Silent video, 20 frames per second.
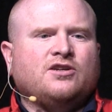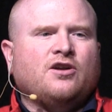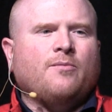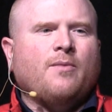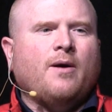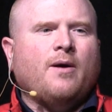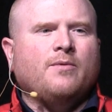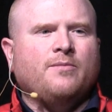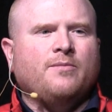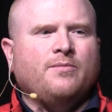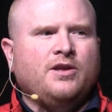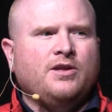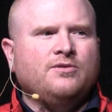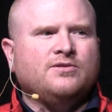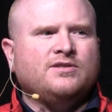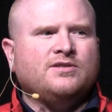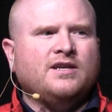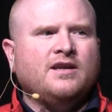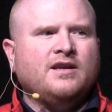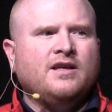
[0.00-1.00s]
a term I'm going to be
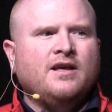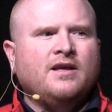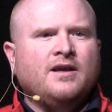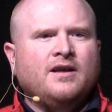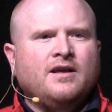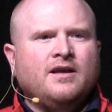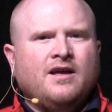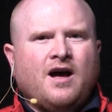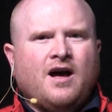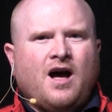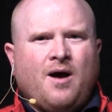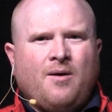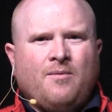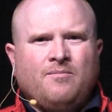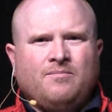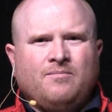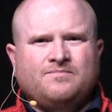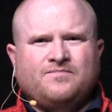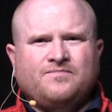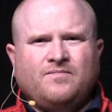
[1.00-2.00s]
using.
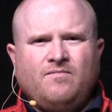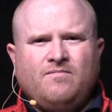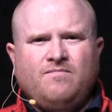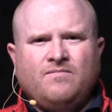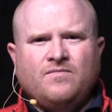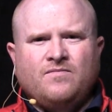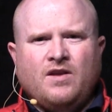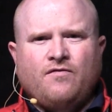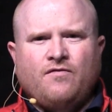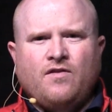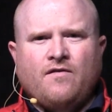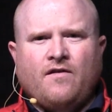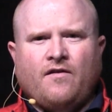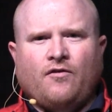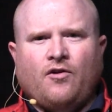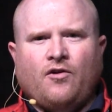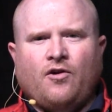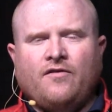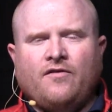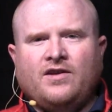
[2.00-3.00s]
If you've
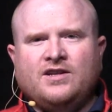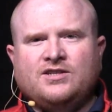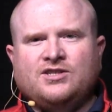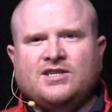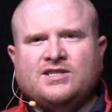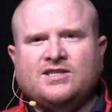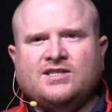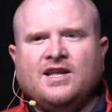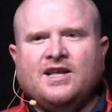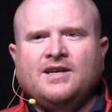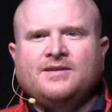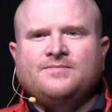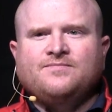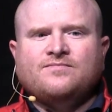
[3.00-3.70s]
ever heard of it, it's just